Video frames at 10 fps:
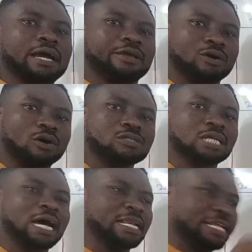
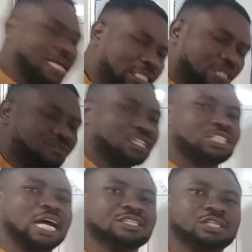ions and negatively
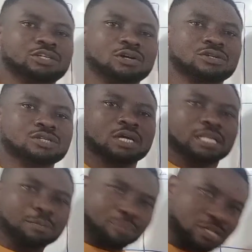charged ions.
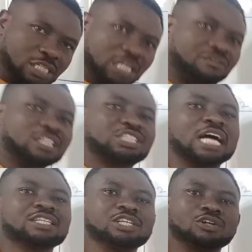The positively
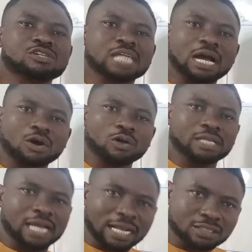charged ions are
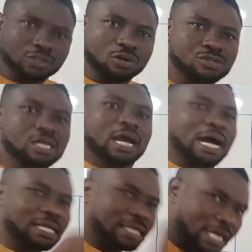called the cations,
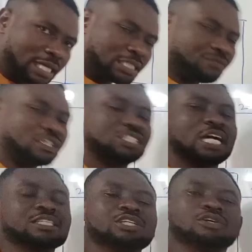and the negatively
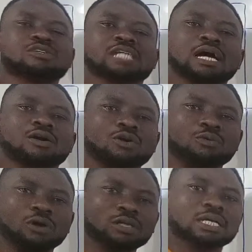charged ions are
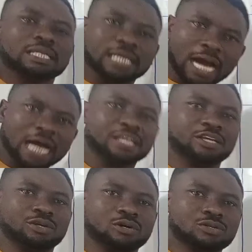called what? The
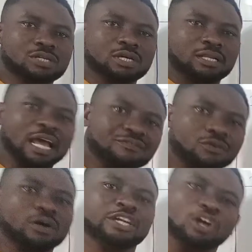anions.
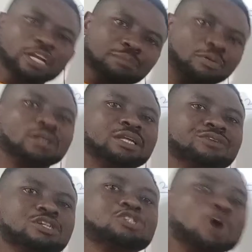Therefore, ionic
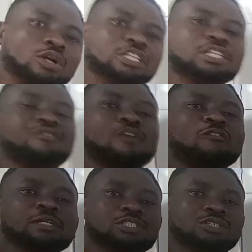bonding results in the
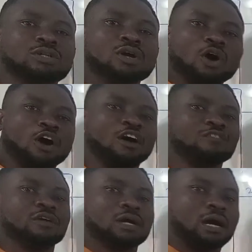formation
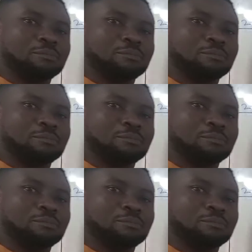of